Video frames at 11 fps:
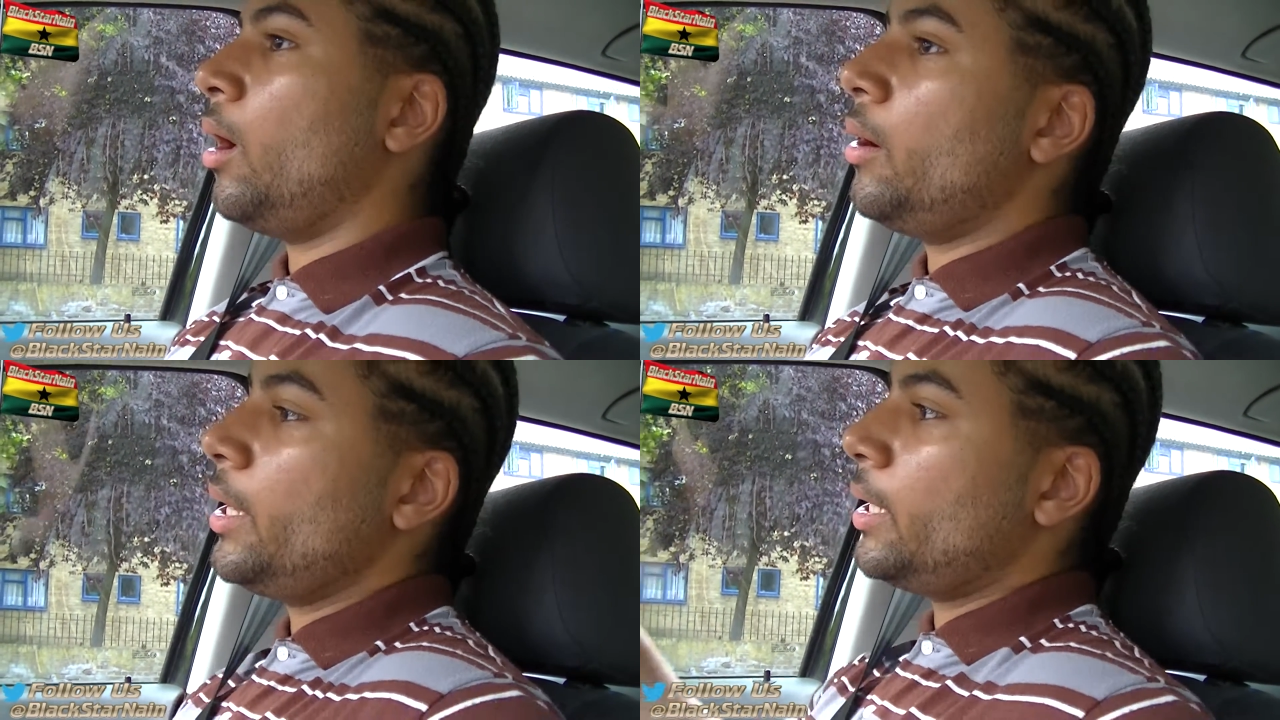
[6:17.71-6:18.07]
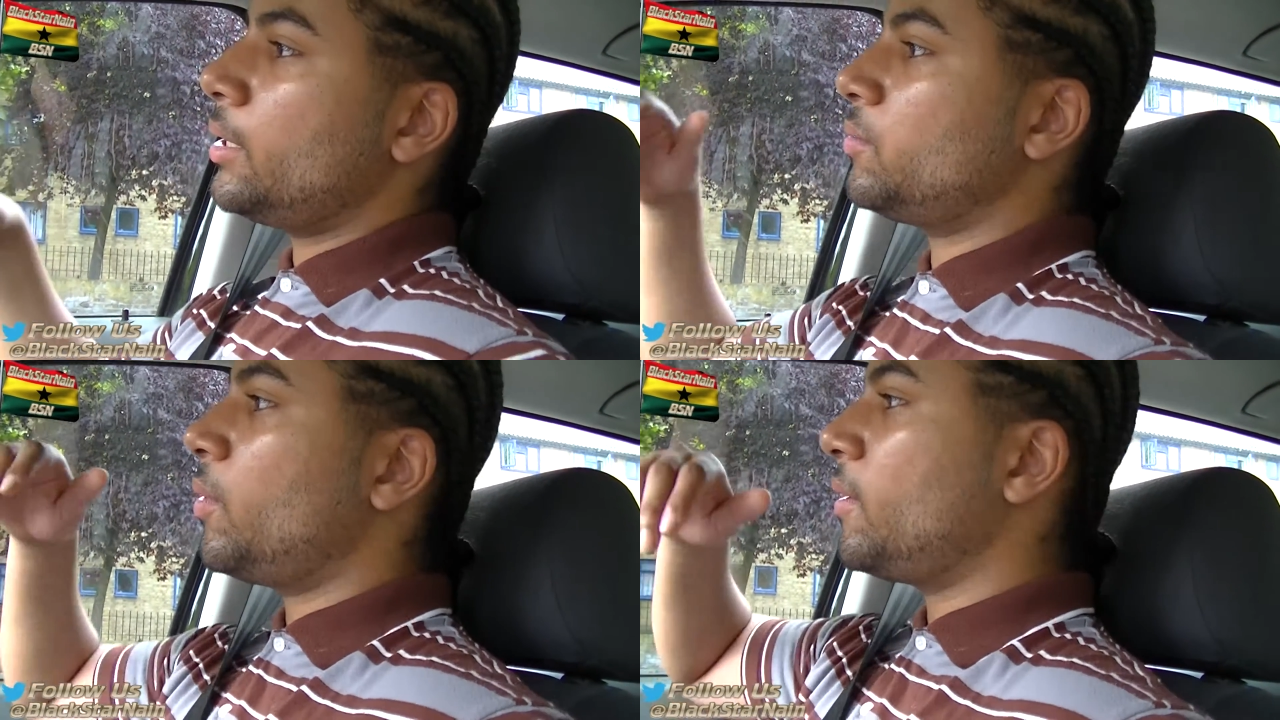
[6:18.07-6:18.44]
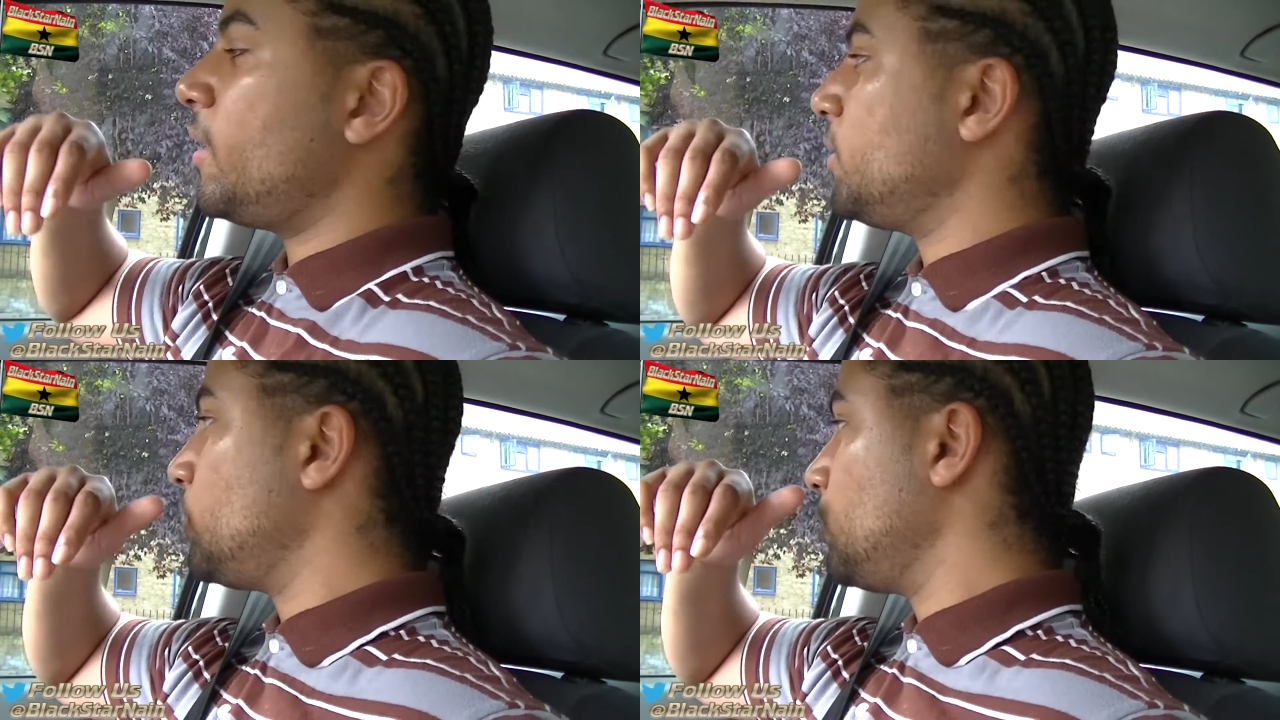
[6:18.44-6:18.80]
Oh yeah, it's one
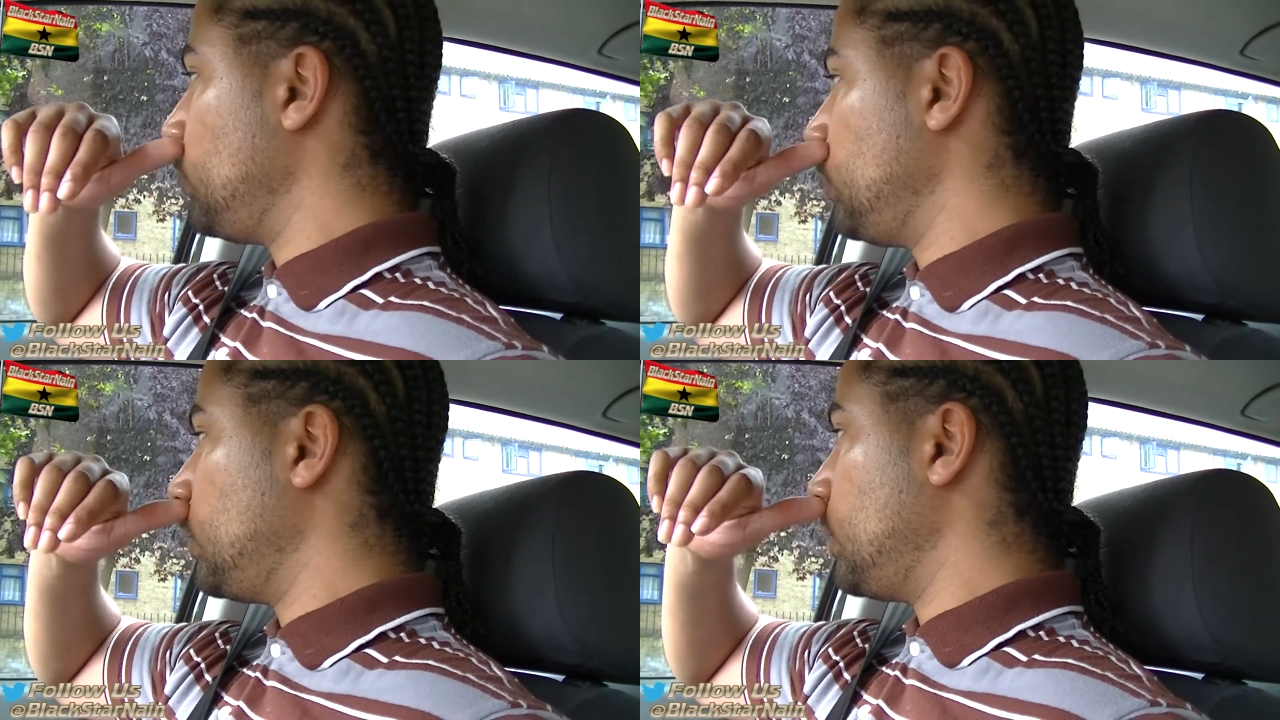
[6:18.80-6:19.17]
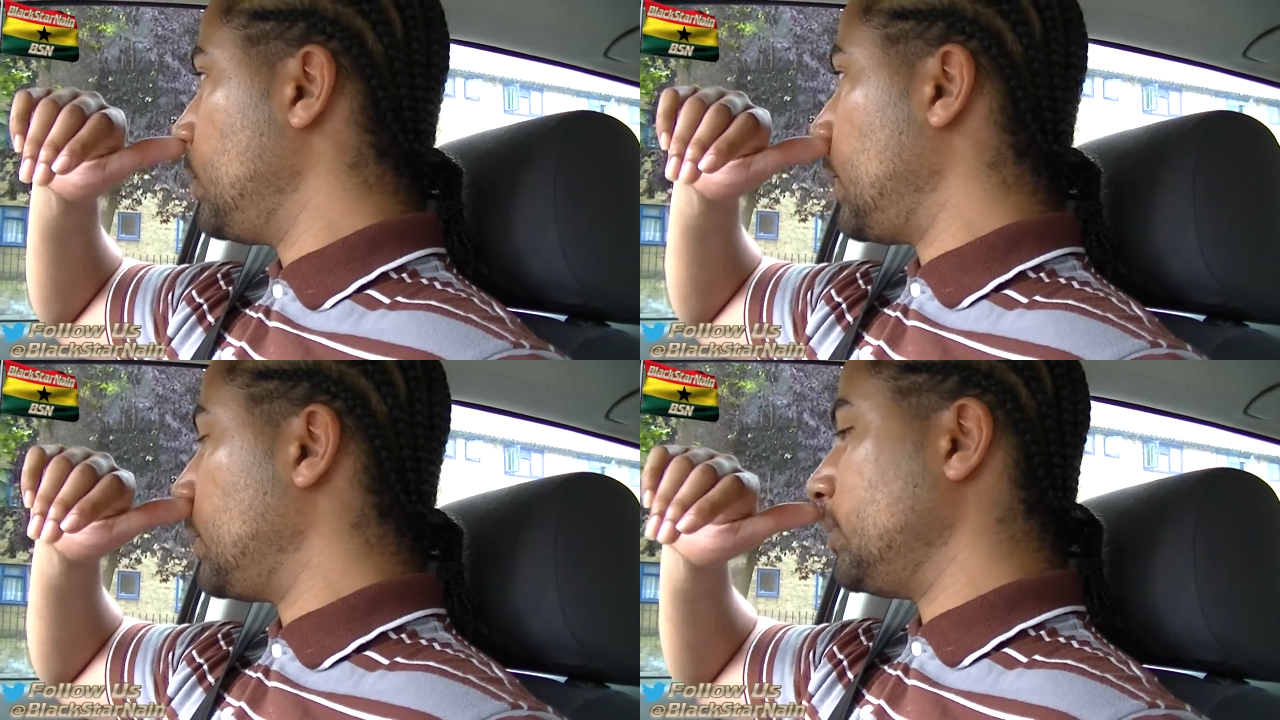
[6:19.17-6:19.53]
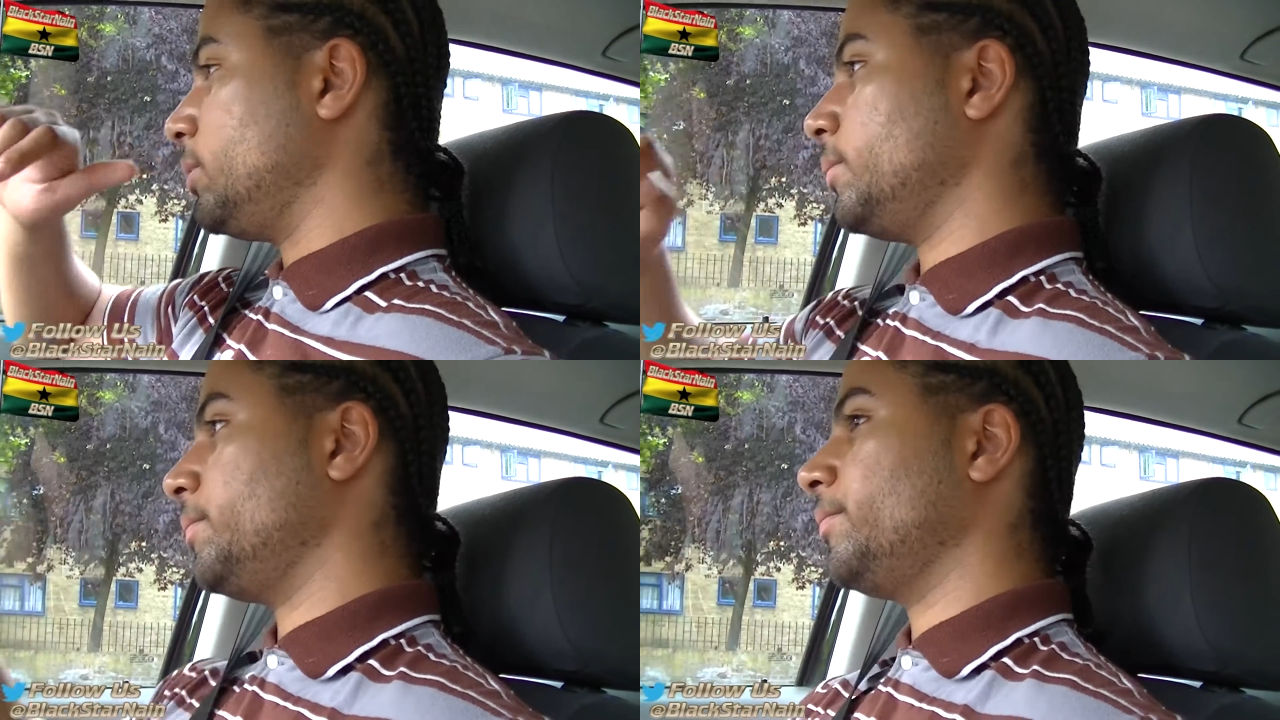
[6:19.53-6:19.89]
issue. Like
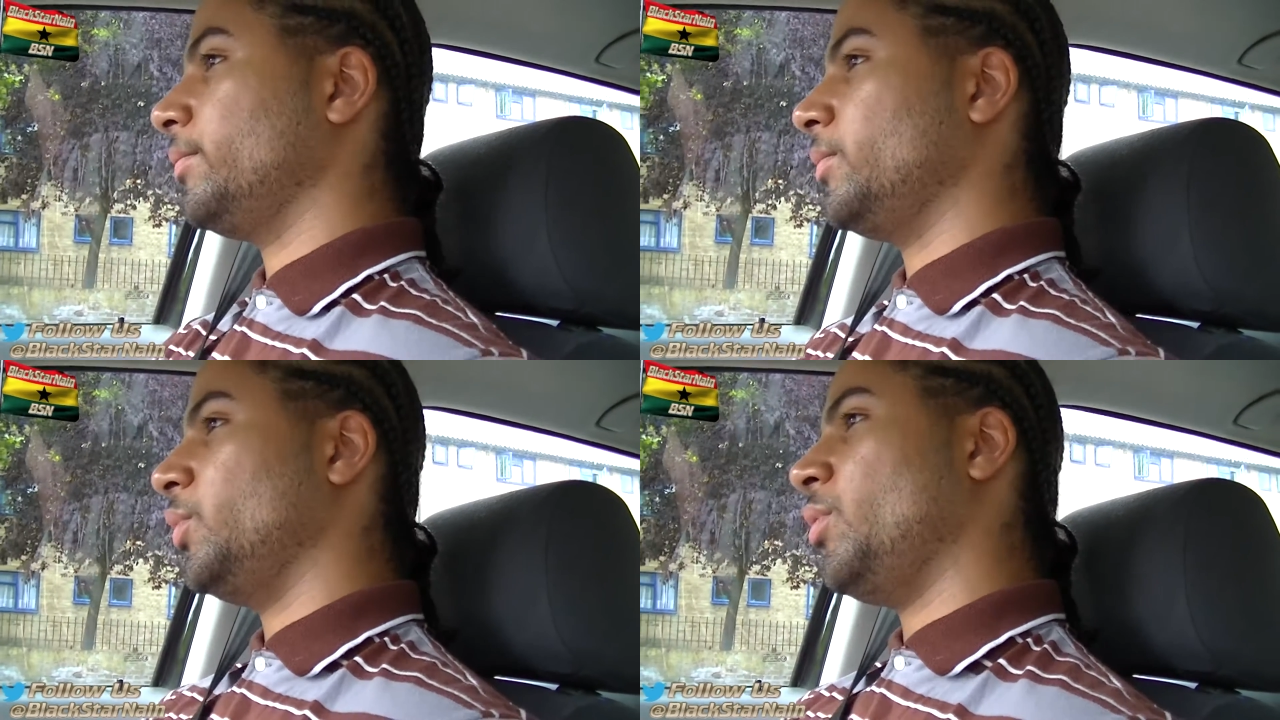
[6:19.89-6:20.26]
disrespecting.